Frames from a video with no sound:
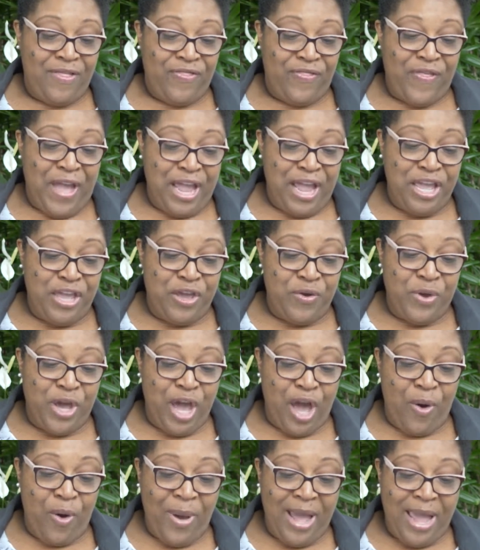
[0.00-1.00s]
Thank you,
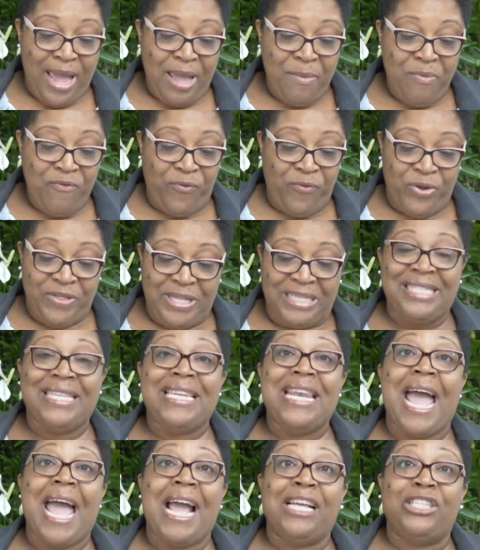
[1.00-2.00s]
COABE, for this
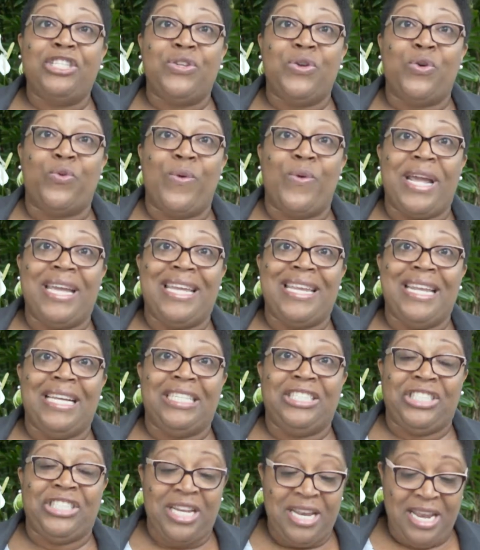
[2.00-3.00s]
national
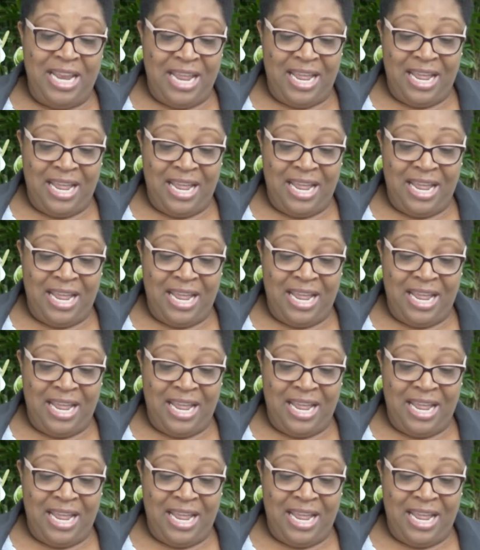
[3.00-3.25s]
recognition.